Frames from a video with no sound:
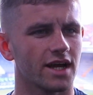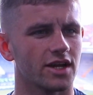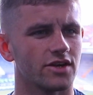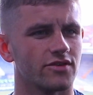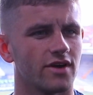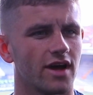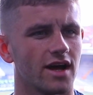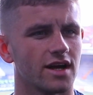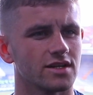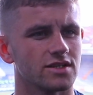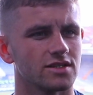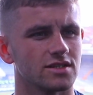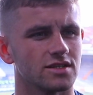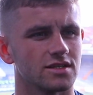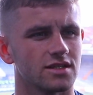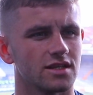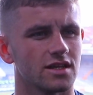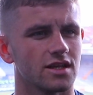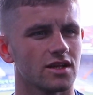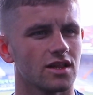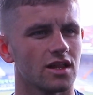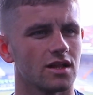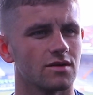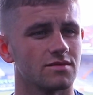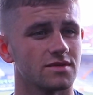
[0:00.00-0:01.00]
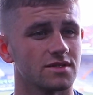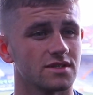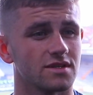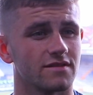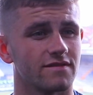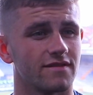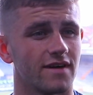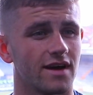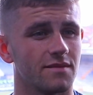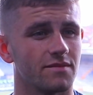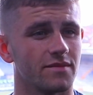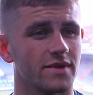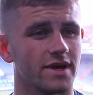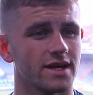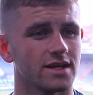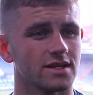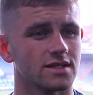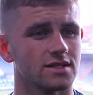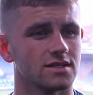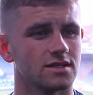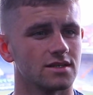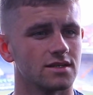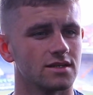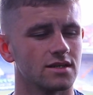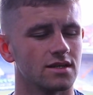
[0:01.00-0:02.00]
attractions to the club is the fan
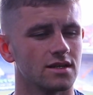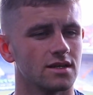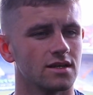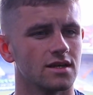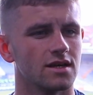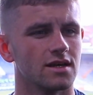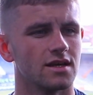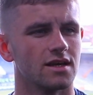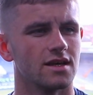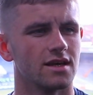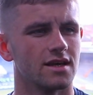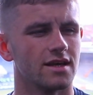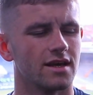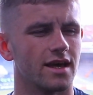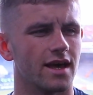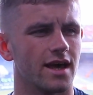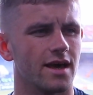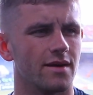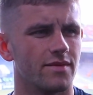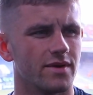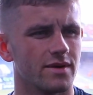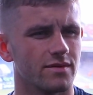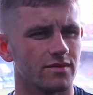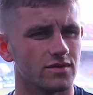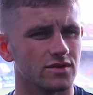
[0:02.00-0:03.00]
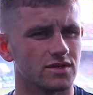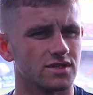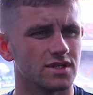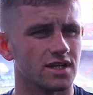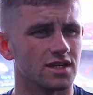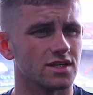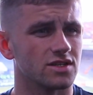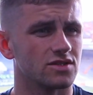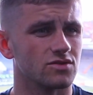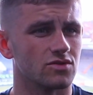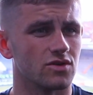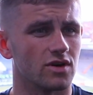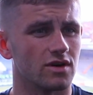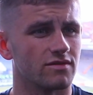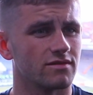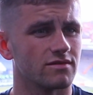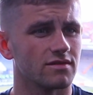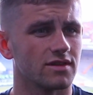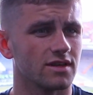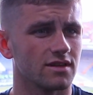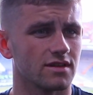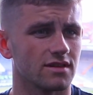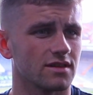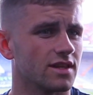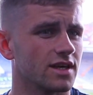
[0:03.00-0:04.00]
base. People say it's not a
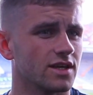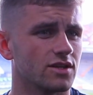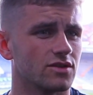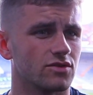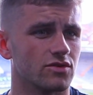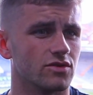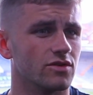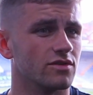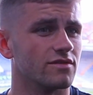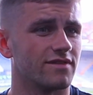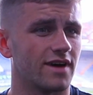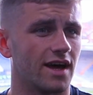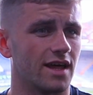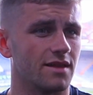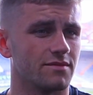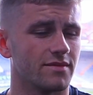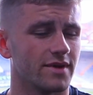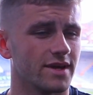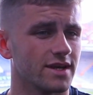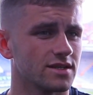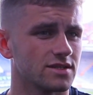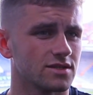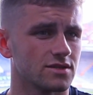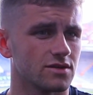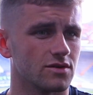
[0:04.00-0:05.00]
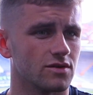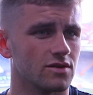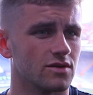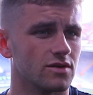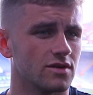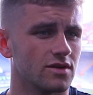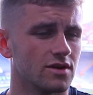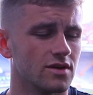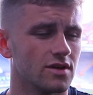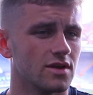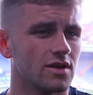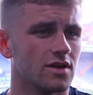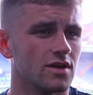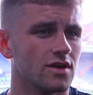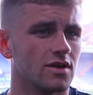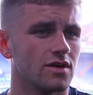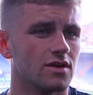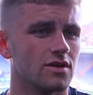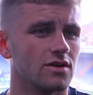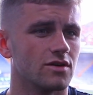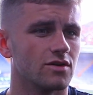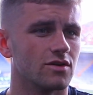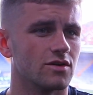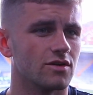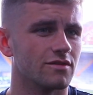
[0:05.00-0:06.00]
League 2 fan base, so
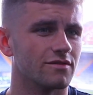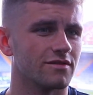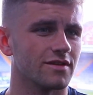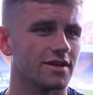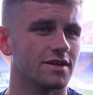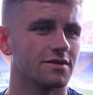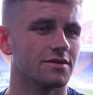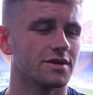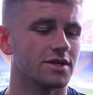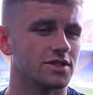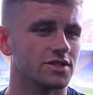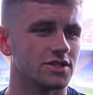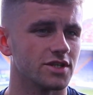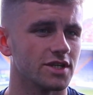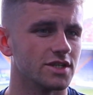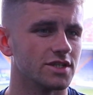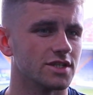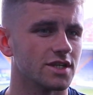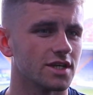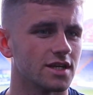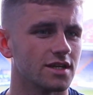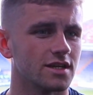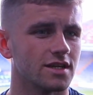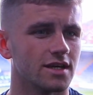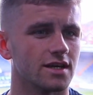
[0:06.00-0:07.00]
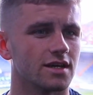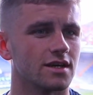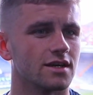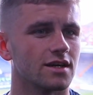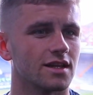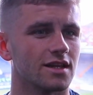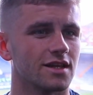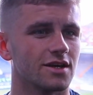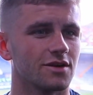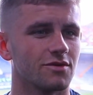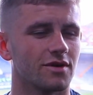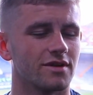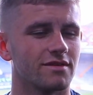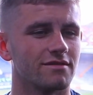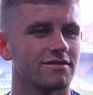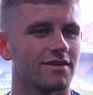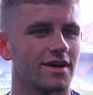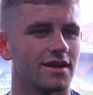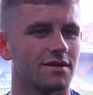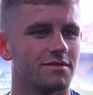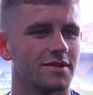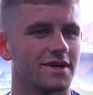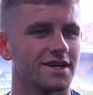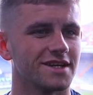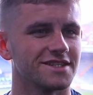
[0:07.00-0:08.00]
hopefully we can change it into a League 1
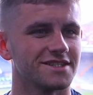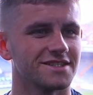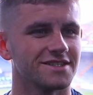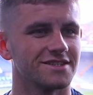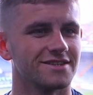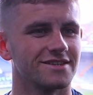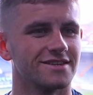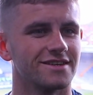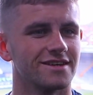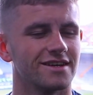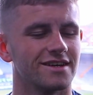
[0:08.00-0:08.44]
fan base.